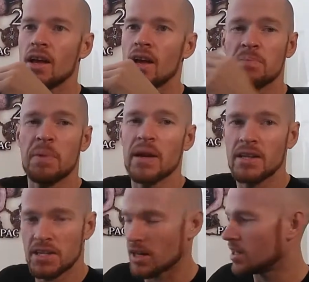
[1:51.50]

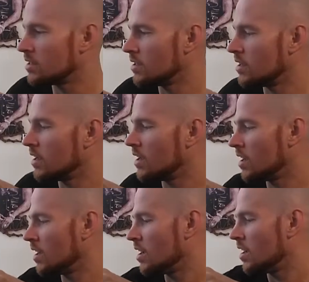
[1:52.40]
expenditure,
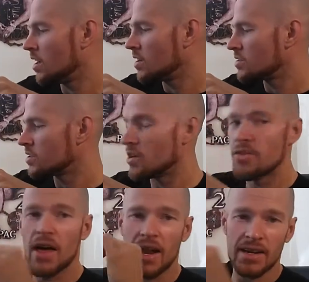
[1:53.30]
so
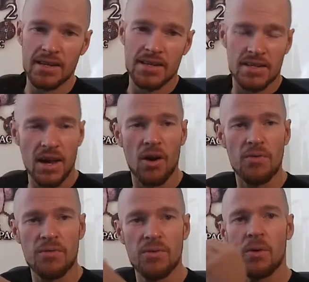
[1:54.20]
that in
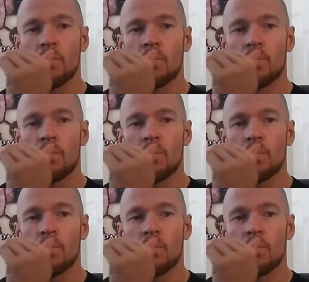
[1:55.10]
itself